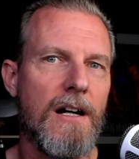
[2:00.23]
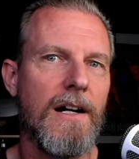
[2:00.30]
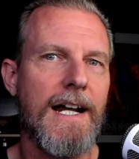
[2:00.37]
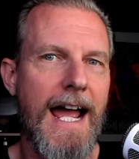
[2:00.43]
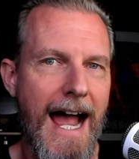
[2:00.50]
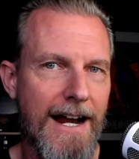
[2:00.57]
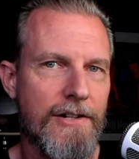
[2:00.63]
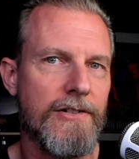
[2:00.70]

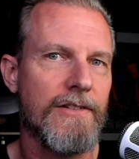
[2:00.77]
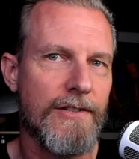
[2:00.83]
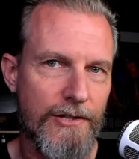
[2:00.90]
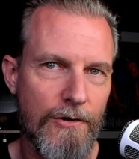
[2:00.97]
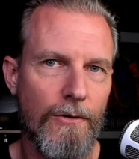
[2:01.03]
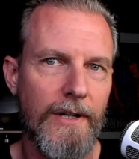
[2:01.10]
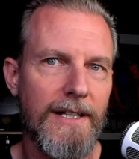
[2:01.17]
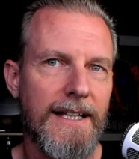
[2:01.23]
action
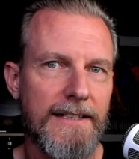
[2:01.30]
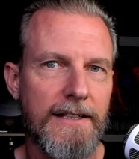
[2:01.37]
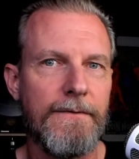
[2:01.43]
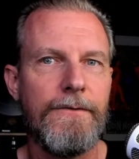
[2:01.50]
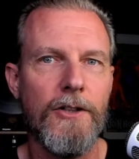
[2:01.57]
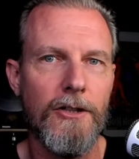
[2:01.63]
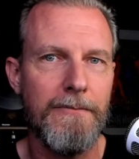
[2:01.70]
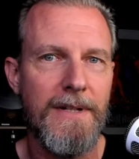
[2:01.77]
story like the
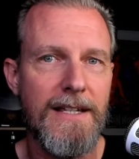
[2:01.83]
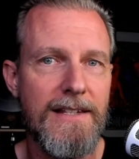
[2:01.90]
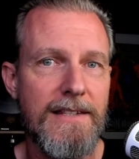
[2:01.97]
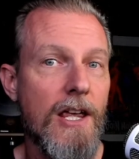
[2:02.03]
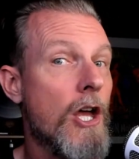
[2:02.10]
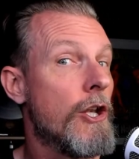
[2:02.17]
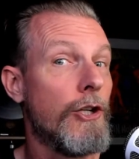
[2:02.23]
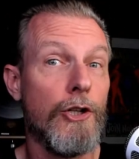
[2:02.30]
film is.
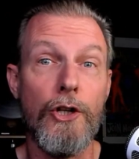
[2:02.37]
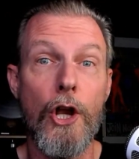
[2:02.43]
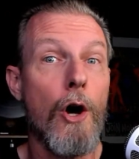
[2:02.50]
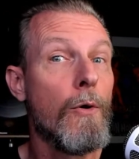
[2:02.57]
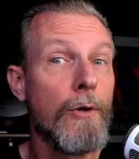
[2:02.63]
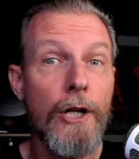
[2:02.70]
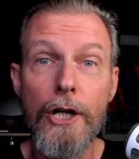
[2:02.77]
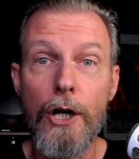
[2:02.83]

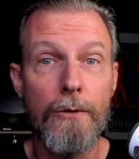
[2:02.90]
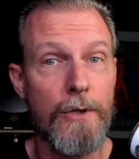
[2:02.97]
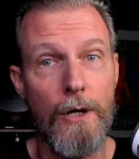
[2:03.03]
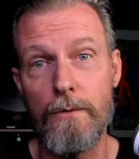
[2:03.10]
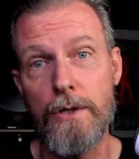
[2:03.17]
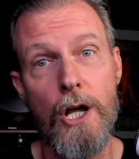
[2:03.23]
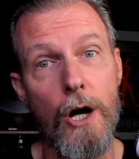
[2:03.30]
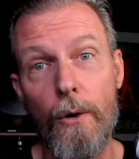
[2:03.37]

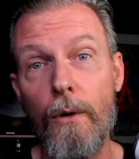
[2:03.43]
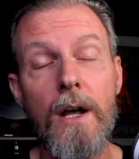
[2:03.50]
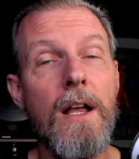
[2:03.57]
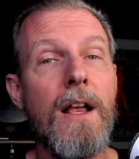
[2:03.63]
No.